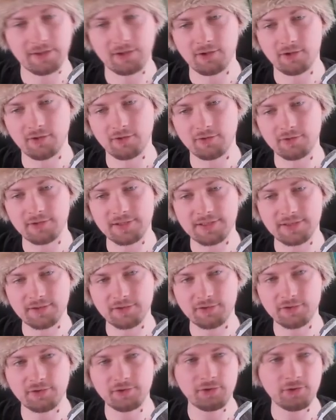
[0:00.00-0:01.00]
Color is
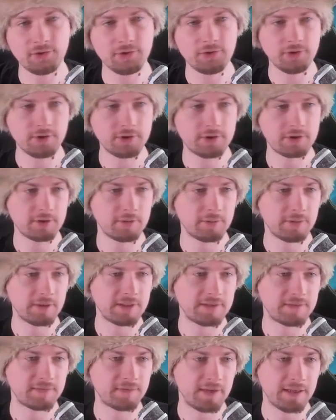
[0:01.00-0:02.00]
not too good, but
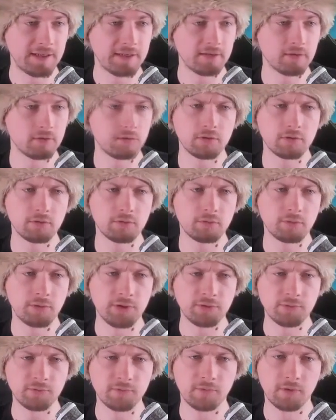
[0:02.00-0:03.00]
it's fine.
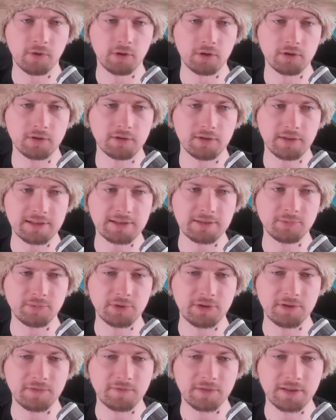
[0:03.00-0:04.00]
one to four, that's a
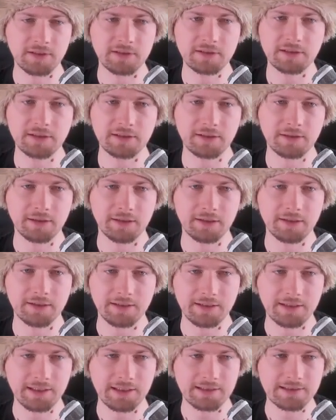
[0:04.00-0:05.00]
bit different.
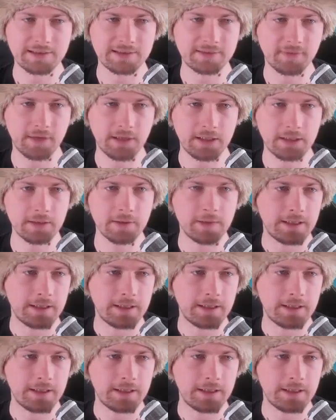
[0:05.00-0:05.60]
Uh, I guess it's fine.